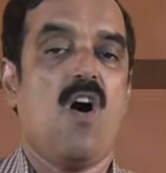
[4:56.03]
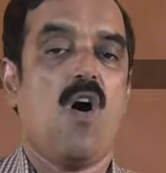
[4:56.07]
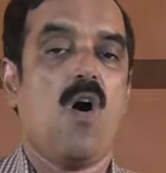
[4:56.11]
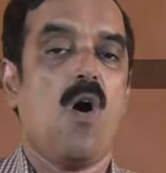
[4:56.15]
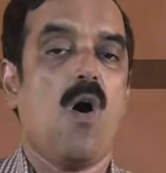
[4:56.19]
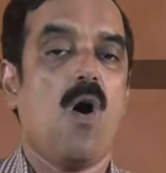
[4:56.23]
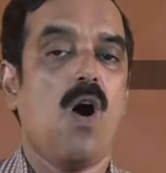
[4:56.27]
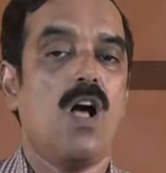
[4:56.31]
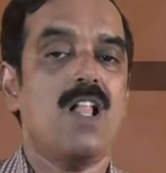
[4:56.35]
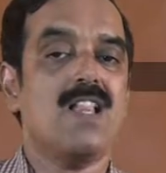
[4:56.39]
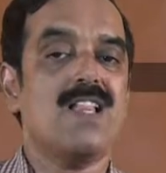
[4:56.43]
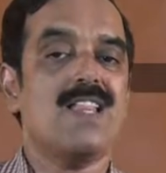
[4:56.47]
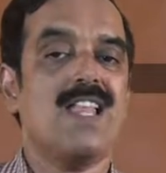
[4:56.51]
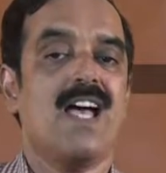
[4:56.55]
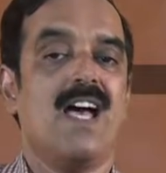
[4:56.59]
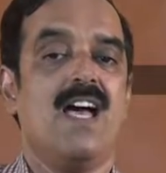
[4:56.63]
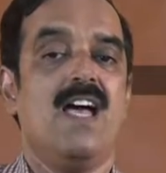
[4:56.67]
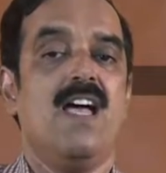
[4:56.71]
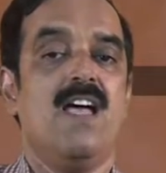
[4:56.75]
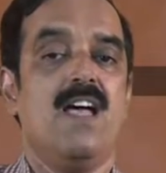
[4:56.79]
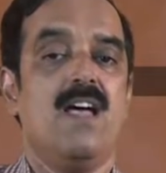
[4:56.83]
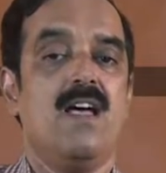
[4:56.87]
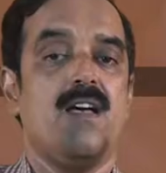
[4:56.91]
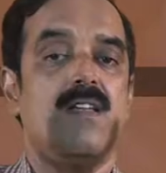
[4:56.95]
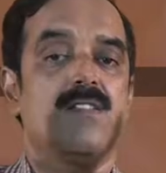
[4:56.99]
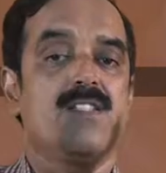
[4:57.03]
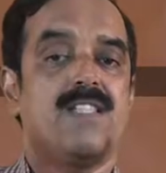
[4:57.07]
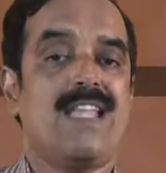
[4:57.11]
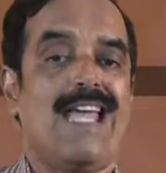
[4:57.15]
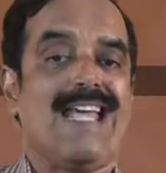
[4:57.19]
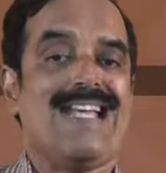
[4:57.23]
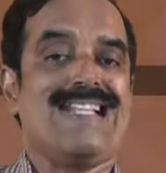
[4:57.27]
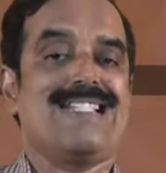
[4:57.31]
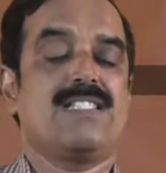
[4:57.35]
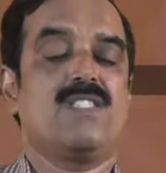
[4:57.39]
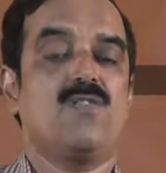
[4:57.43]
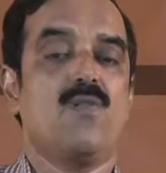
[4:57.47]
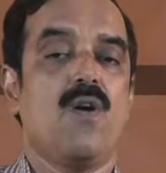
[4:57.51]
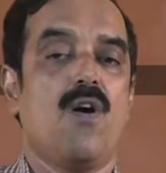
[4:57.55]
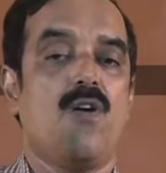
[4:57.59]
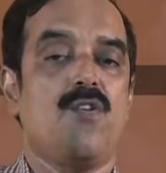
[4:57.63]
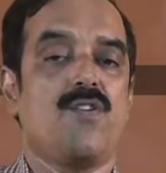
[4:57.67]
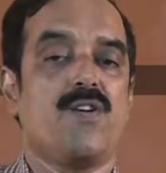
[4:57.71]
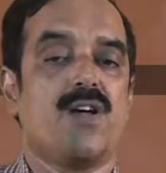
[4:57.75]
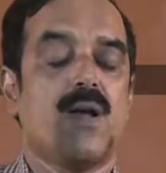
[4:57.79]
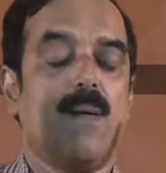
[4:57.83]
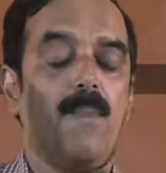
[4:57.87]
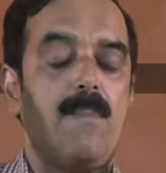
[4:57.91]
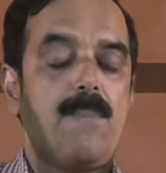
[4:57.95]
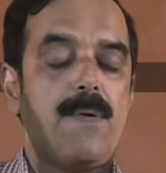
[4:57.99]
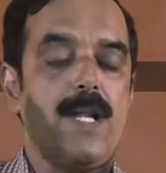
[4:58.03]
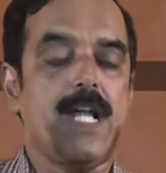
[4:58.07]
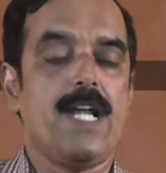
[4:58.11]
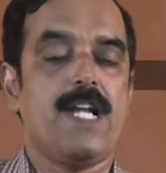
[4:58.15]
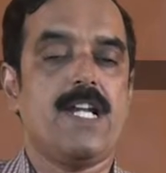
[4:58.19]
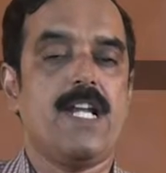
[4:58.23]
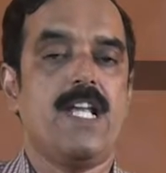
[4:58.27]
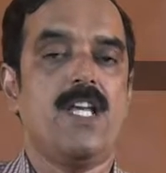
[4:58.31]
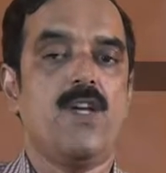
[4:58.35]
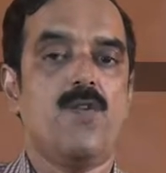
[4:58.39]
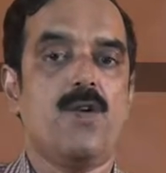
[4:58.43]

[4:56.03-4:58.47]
all the things you have to completely